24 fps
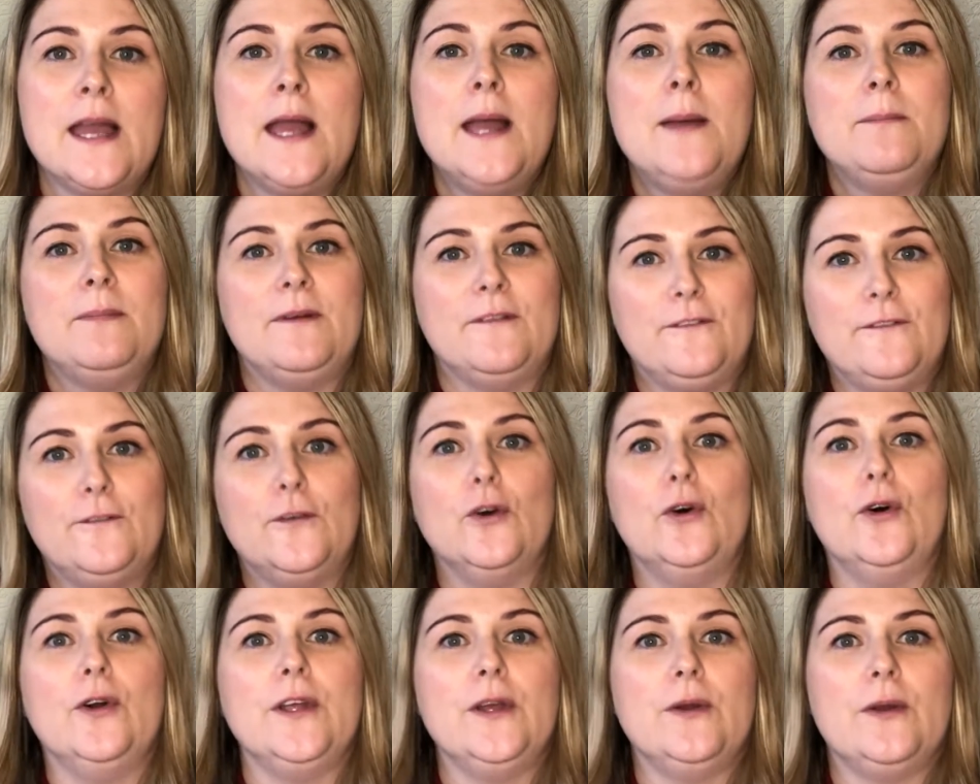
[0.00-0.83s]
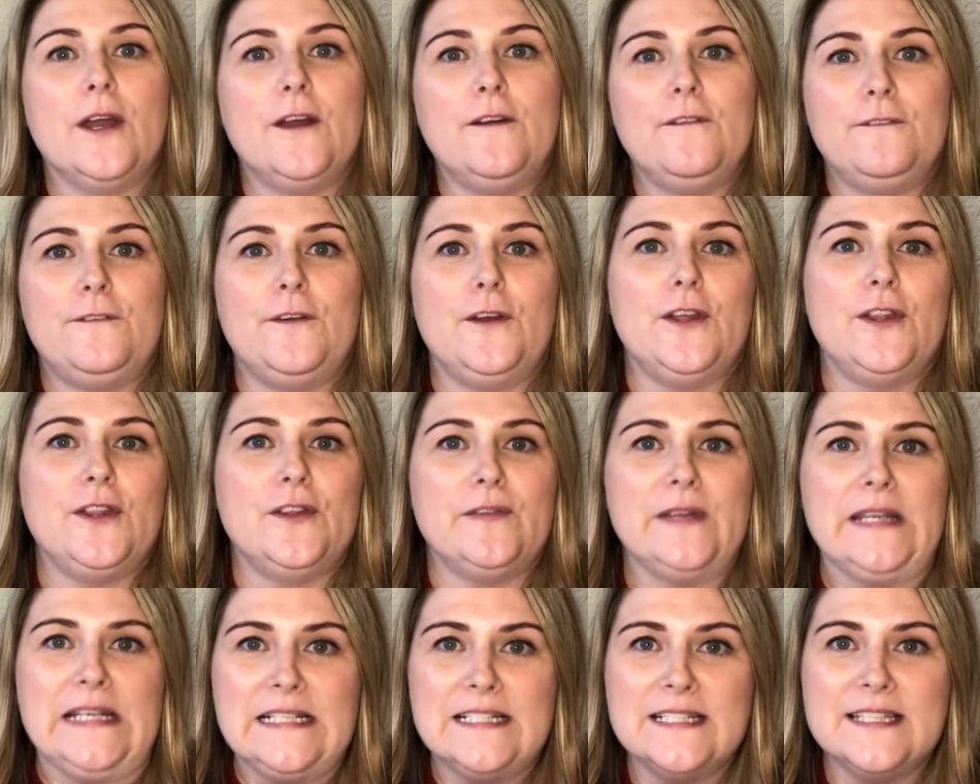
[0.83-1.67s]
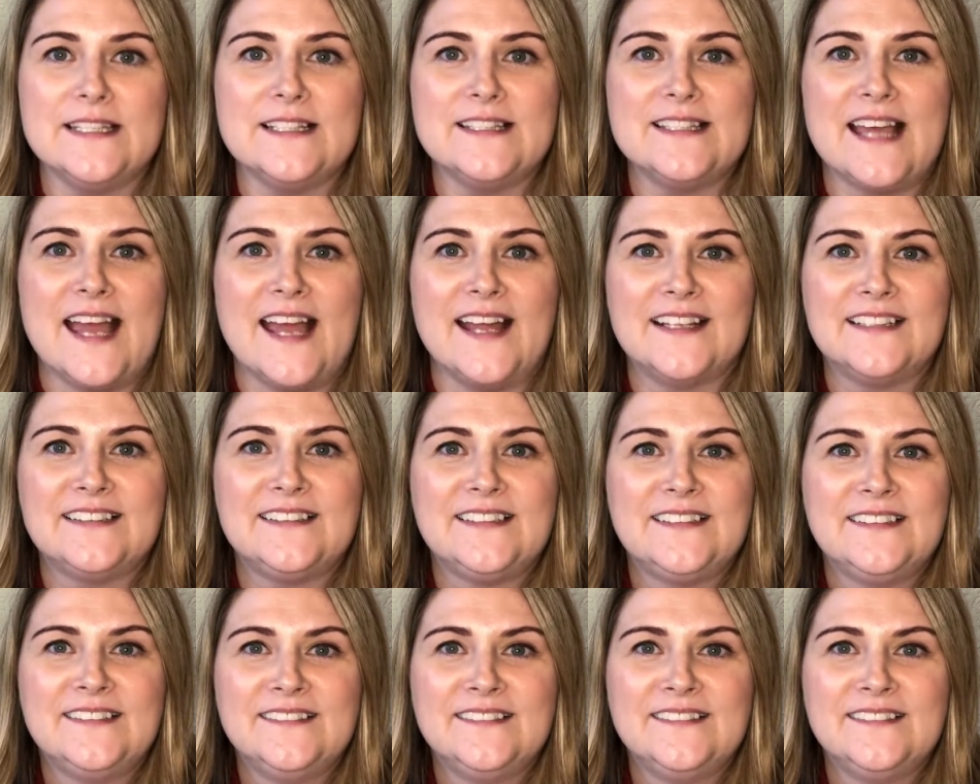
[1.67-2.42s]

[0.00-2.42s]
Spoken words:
before you go further into the text.